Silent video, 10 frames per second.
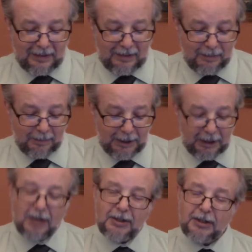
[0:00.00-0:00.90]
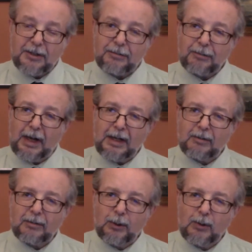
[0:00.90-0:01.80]
because he's afraid of
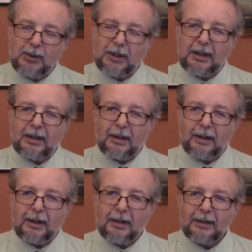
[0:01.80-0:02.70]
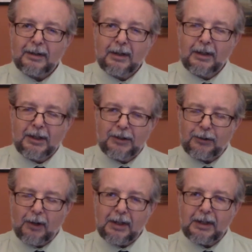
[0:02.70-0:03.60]
losing her. He
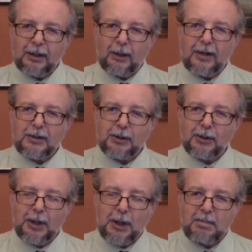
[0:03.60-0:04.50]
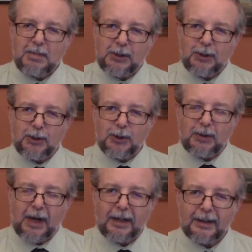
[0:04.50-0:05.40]
thought he'd lost her in a missile
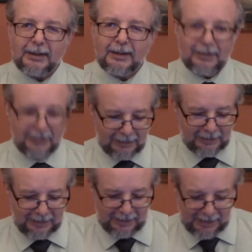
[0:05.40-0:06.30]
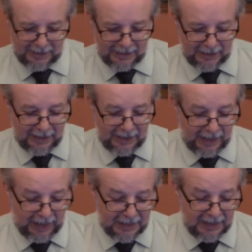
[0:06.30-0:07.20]
strike.
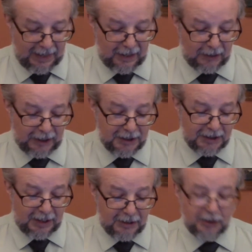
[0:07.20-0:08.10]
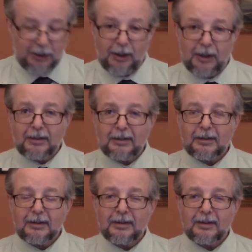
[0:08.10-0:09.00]
And now he says to her,
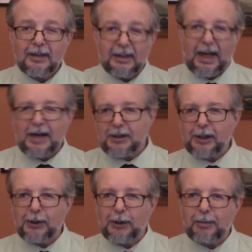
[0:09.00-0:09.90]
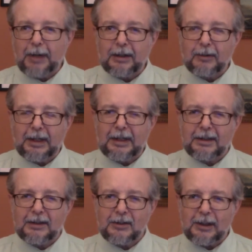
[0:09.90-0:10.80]
Elastigirl, by the way,
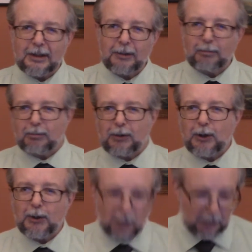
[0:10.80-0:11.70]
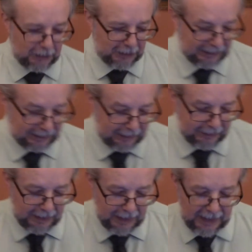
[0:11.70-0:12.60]
there's that girl-woman thing again.
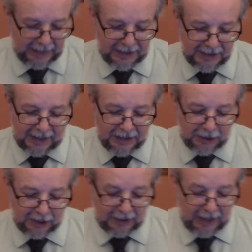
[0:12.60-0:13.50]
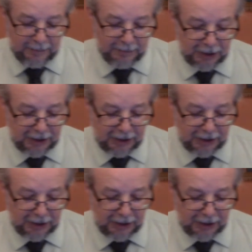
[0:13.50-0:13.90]
And he says to her, I'm just not